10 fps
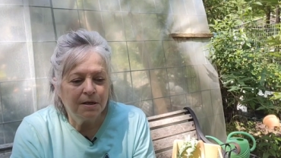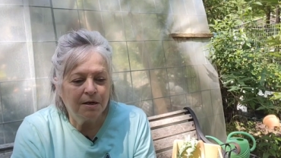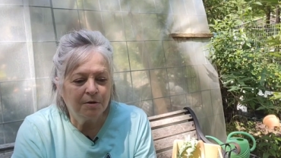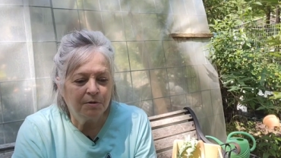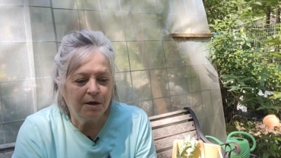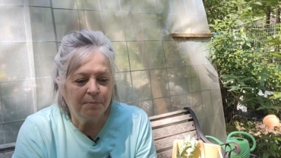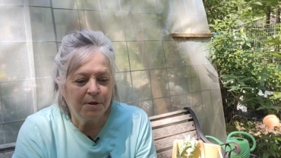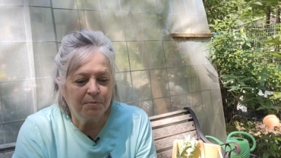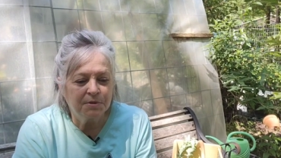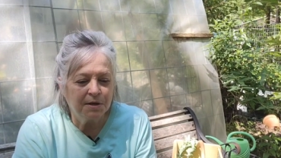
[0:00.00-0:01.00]
I know a lot
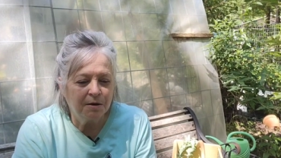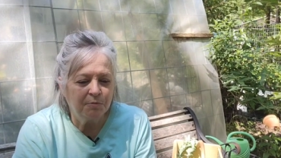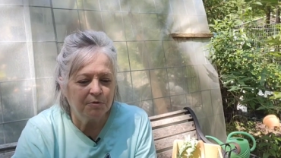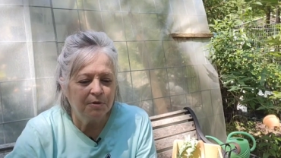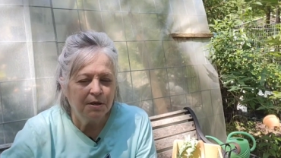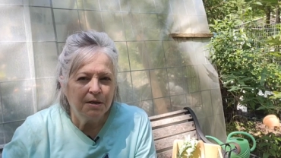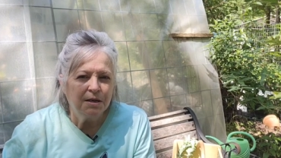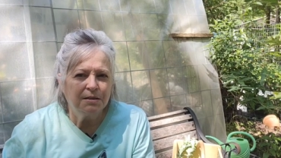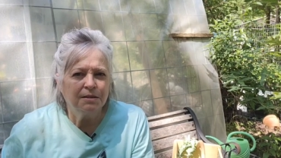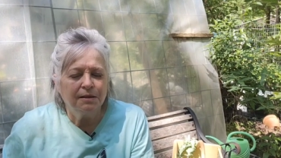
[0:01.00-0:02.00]
of people say, well,
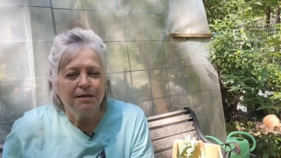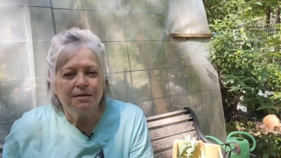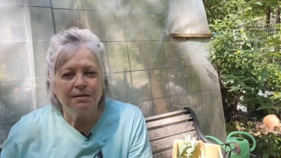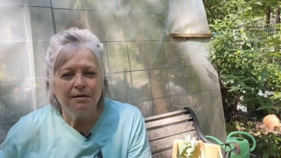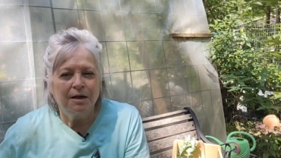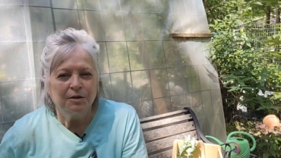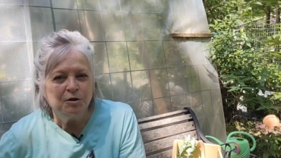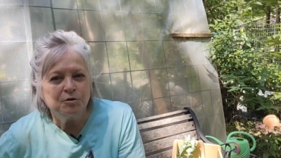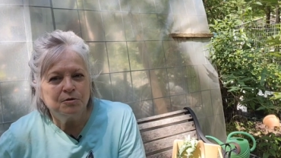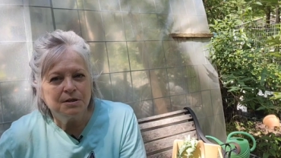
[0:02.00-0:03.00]
it deletes a lot of
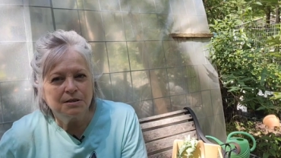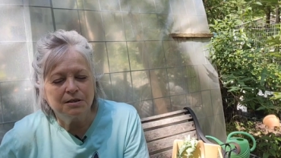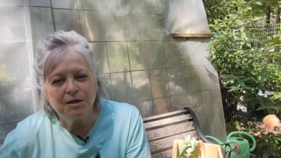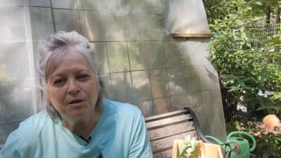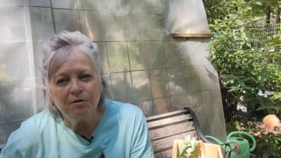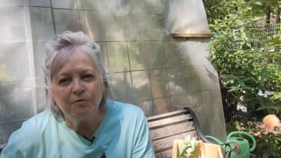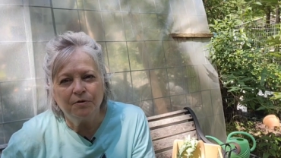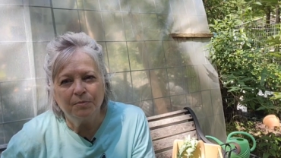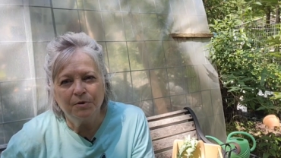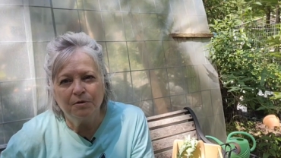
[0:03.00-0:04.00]
nutrients too
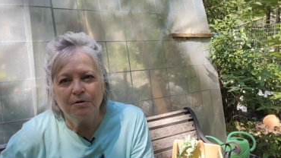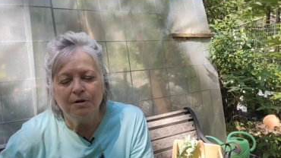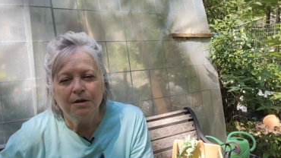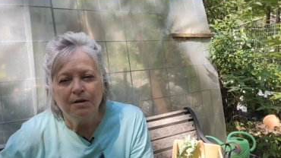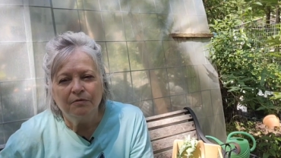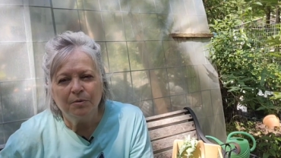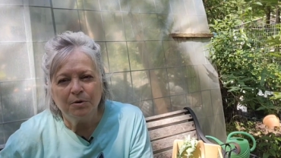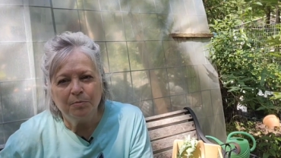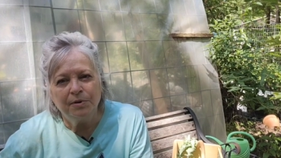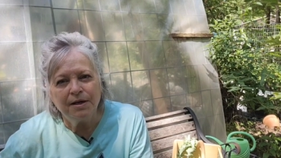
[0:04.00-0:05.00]
from your
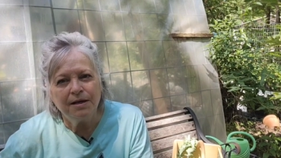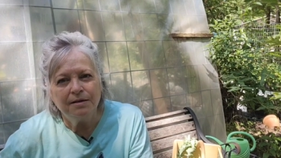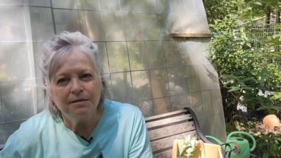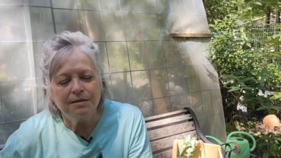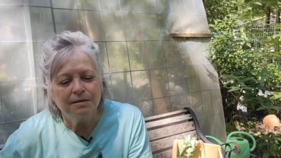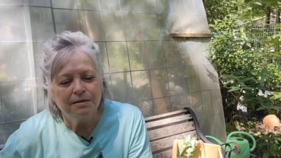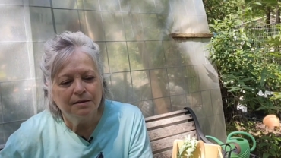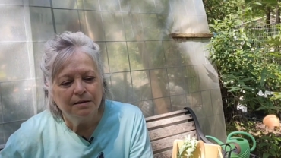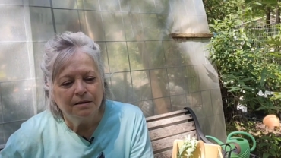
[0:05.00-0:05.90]
from your plants